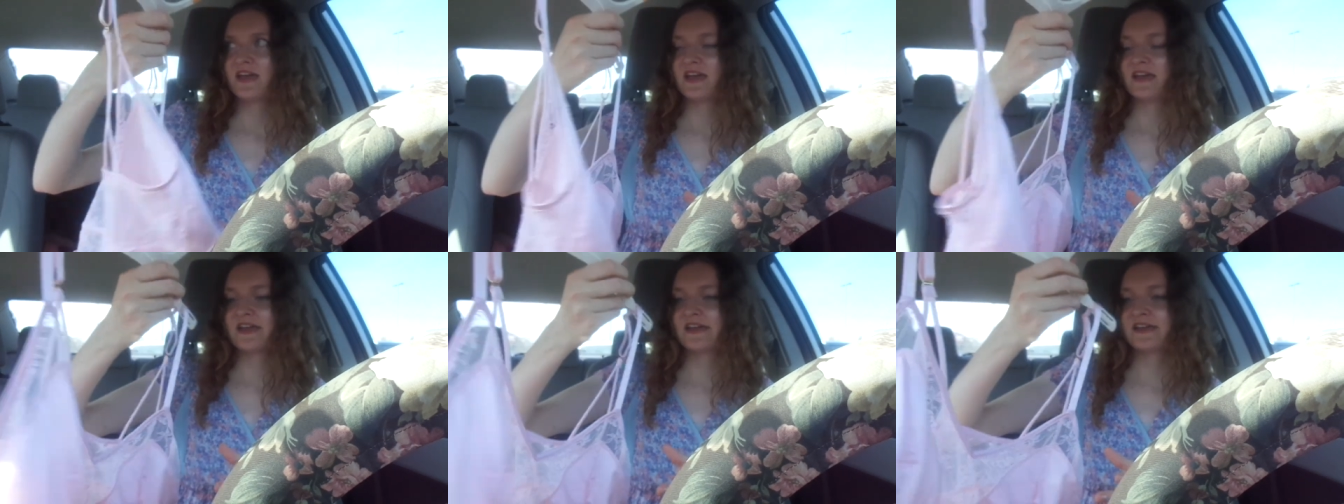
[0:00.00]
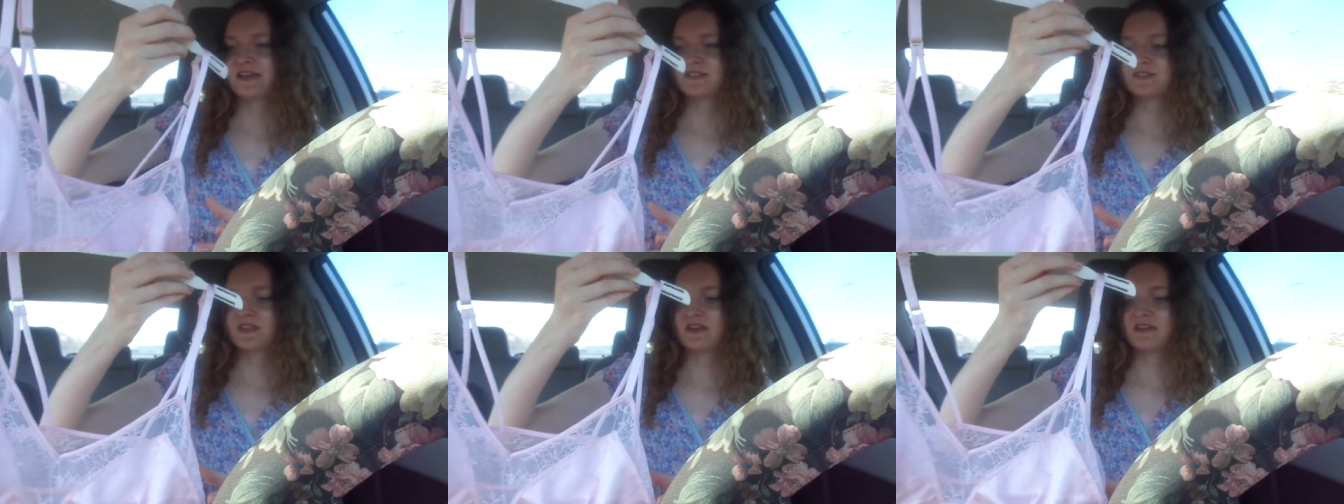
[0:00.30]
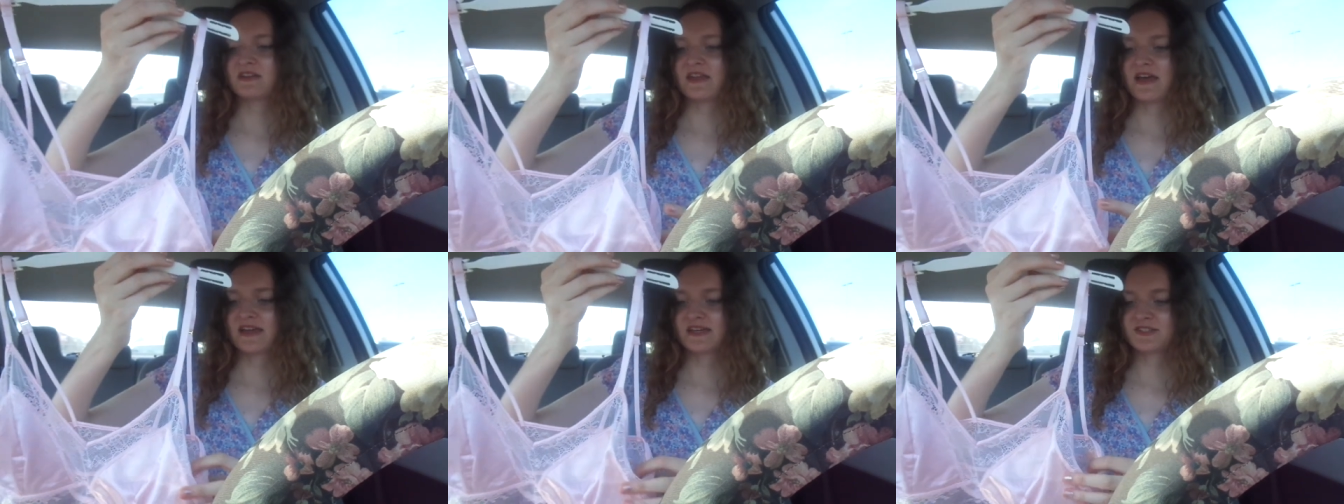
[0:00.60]
is a
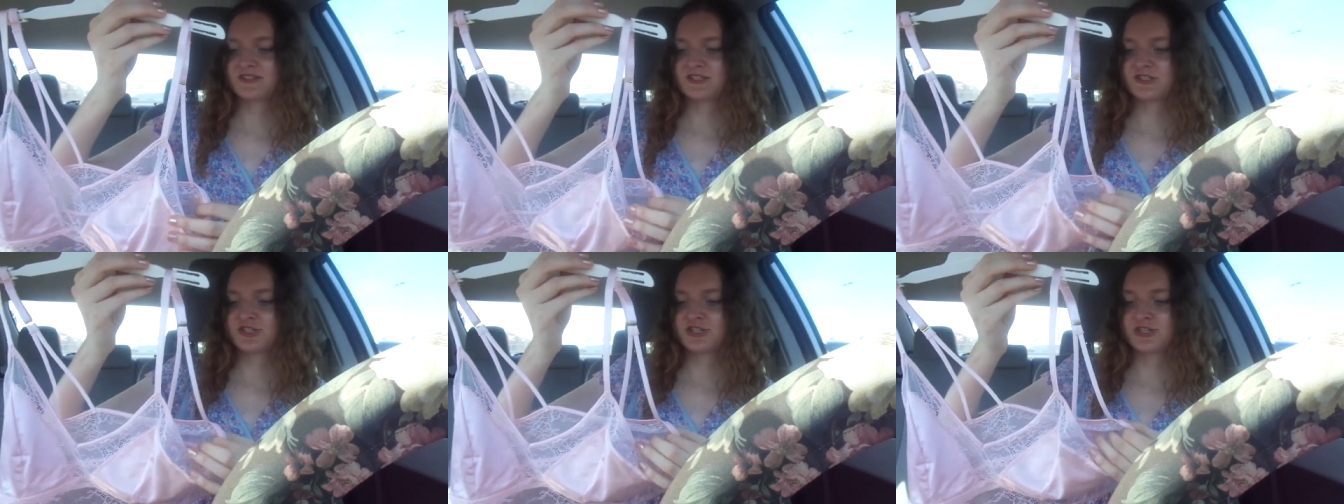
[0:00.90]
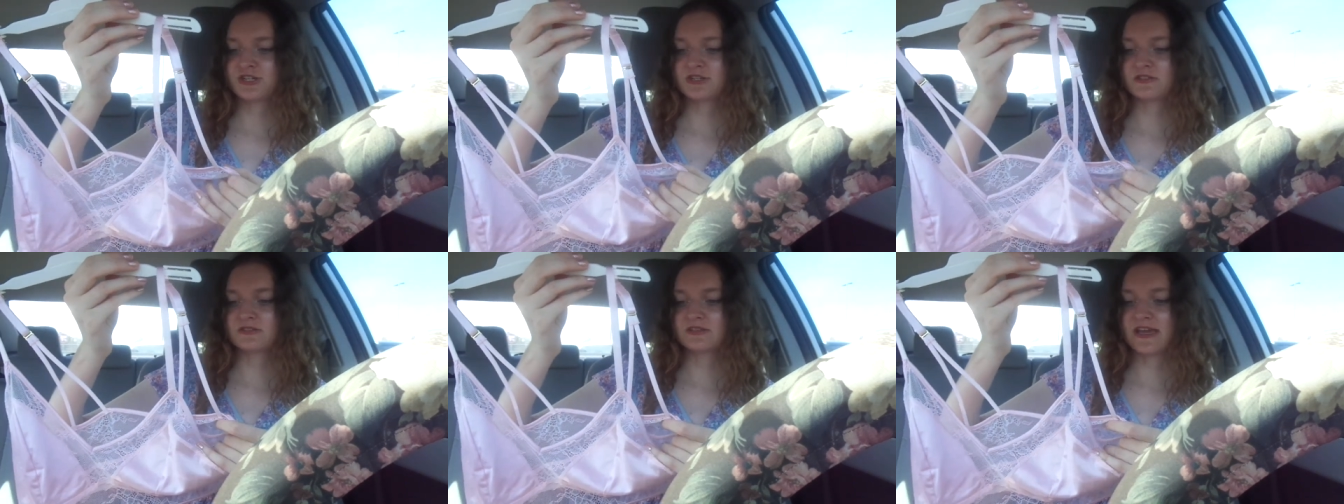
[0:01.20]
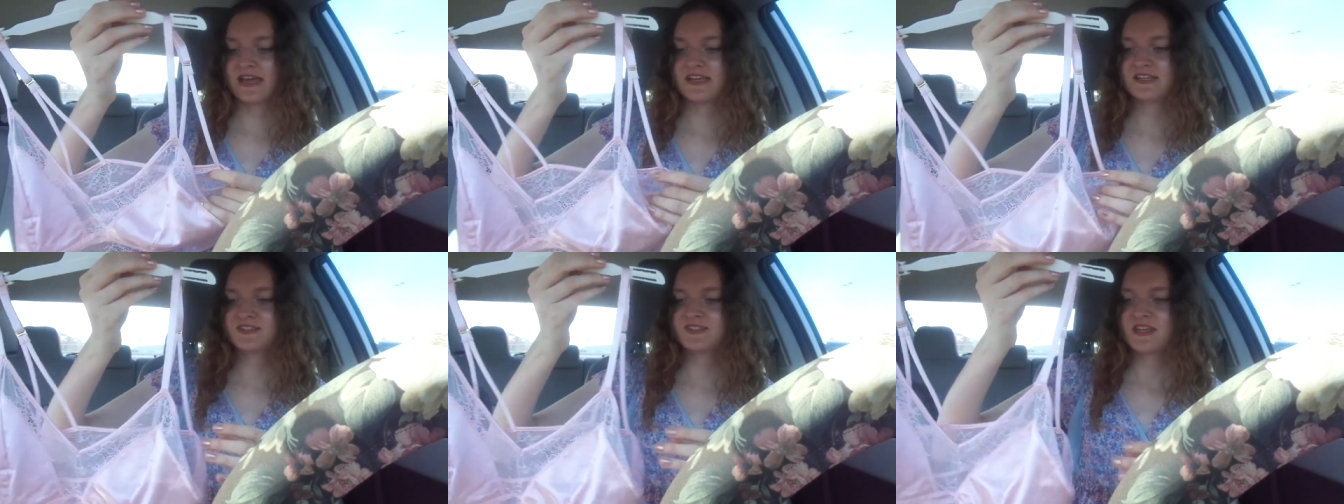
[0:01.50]
nice sheer
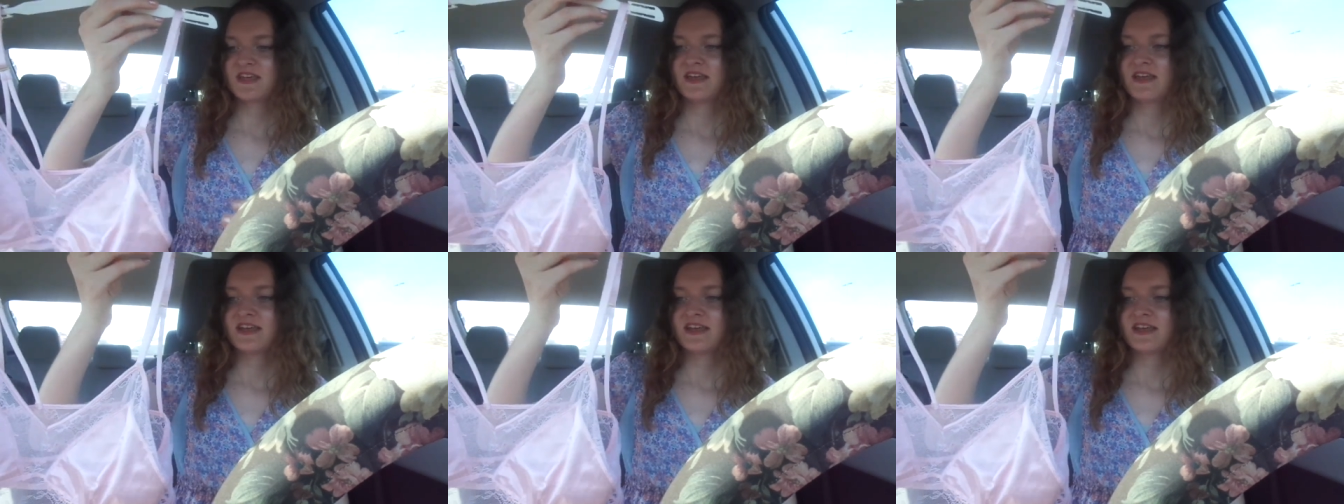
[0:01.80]
lace.